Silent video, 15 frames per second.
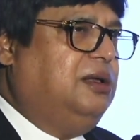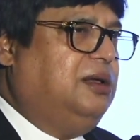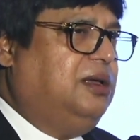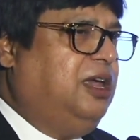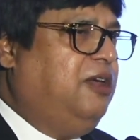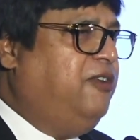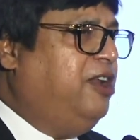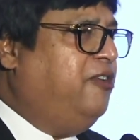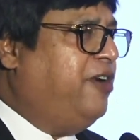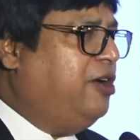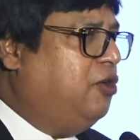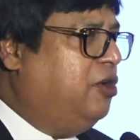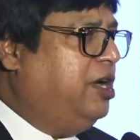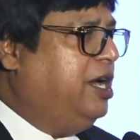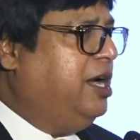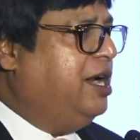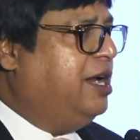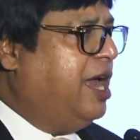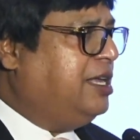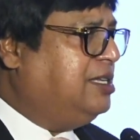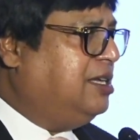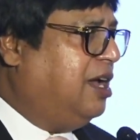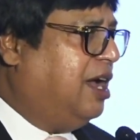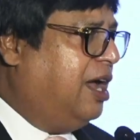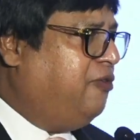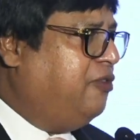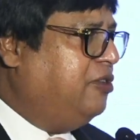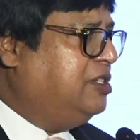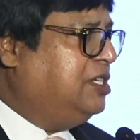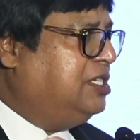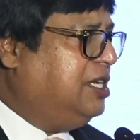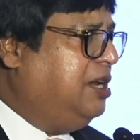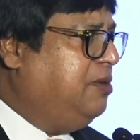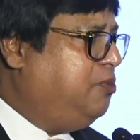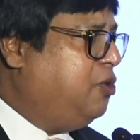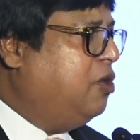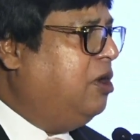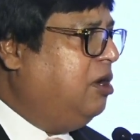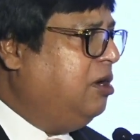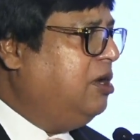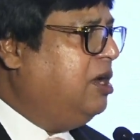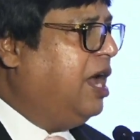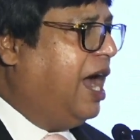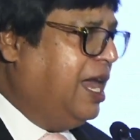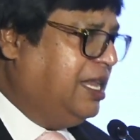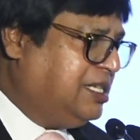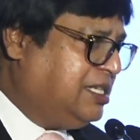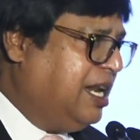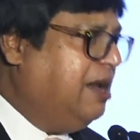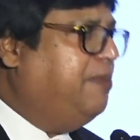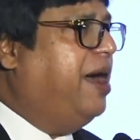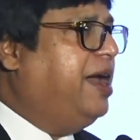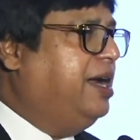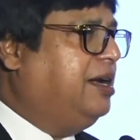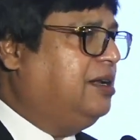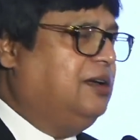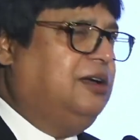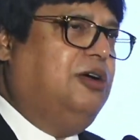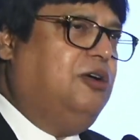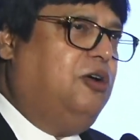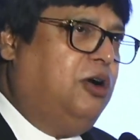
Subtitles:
Even if I don't need an iPhone 16 Pro, I'll still buy it,